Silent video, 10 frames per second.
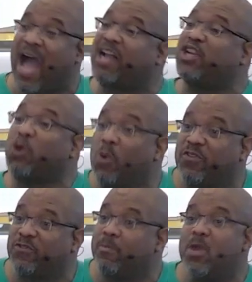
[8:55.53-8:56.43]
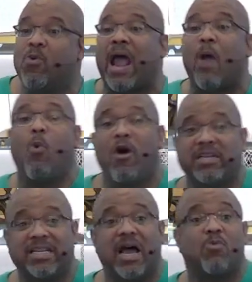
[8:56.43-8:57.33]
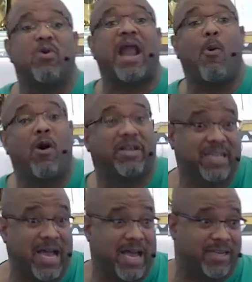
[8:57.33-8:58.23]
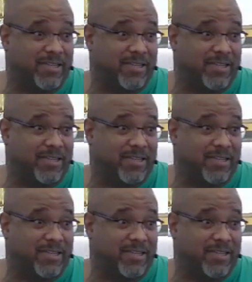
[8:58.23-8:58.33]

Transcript: doing for me what I want done when I want done.